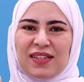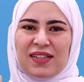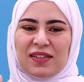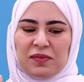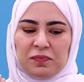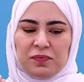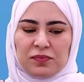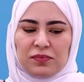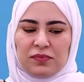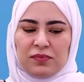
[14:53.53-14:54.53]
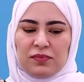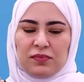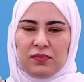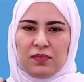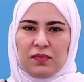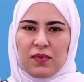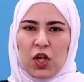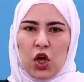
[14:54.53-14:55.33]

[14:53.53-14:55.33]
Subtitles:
to put these